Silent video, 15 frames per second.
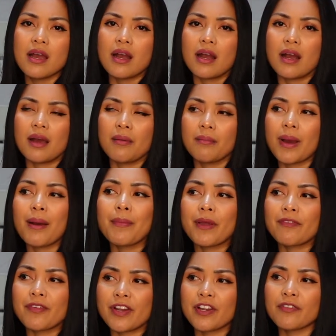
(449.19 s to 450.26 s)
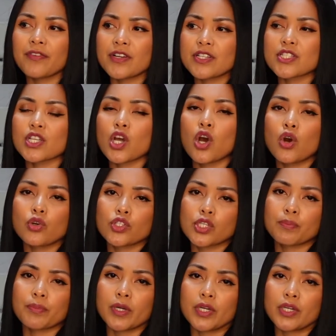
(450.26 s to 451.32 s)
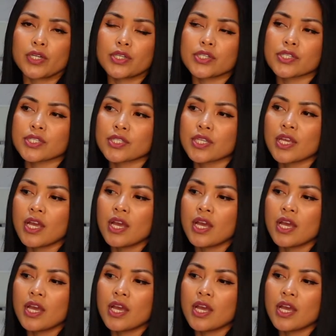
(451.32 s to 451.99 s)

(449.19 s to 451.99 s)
But my very first Coach purse